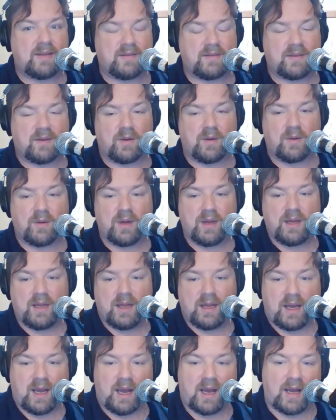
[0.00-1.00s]
So,
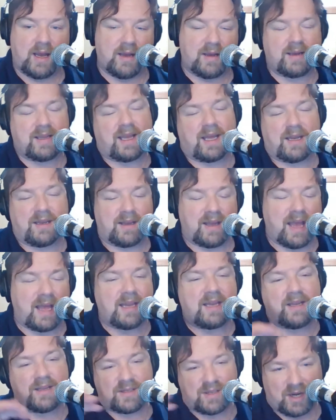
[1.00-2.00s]
again,
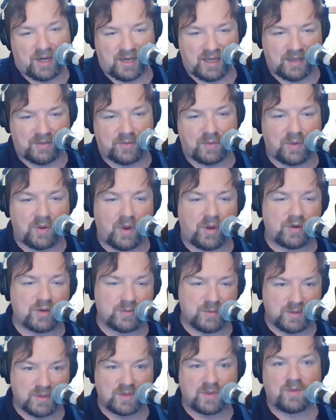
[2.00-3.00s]
any guitar you get through
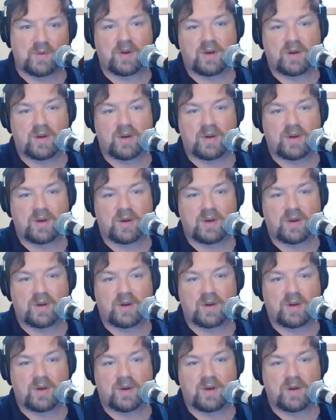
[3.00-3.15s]
Connor's Music,